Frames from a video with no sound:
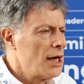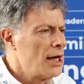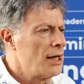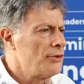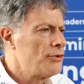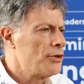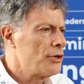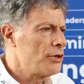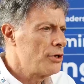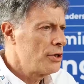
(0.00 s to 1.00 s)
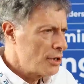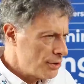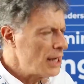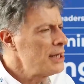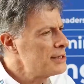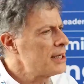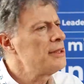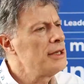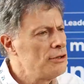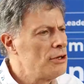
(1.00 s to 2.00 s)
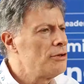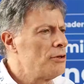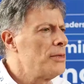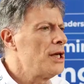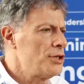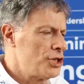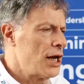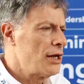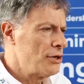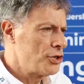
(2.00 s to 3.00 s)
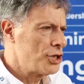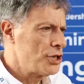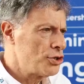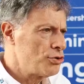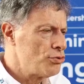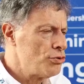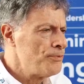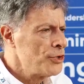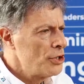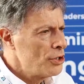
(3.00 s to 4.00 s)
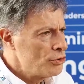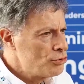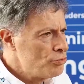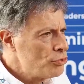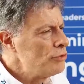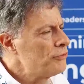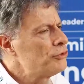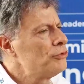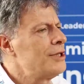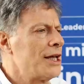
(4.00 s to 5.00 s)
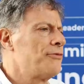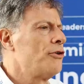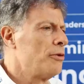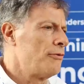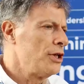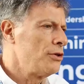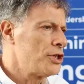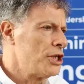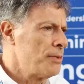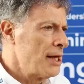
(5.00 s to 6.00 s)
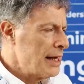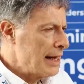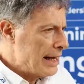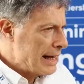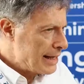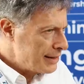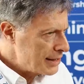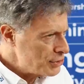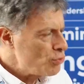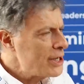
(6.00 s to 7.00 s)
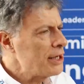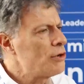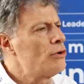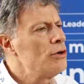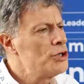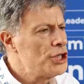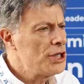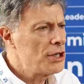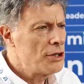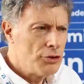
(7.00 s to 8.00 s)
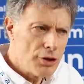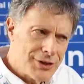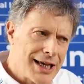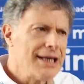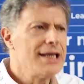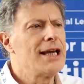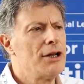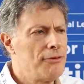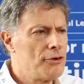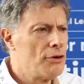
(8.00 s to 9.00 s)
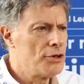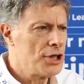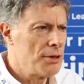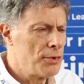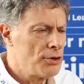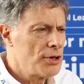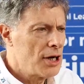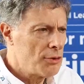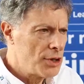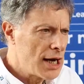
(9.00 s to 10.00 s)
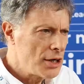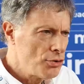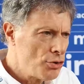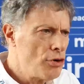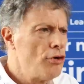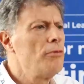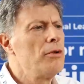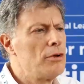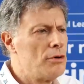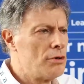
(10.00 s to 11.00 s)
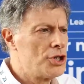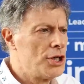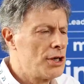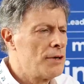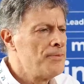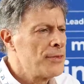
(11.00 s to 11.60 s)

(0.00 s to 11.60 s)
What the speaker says: And that is, I think, the main challenge, is to move to that form of leadership. And that's where coaching, not any kind of coaching, but I would argue global coaching,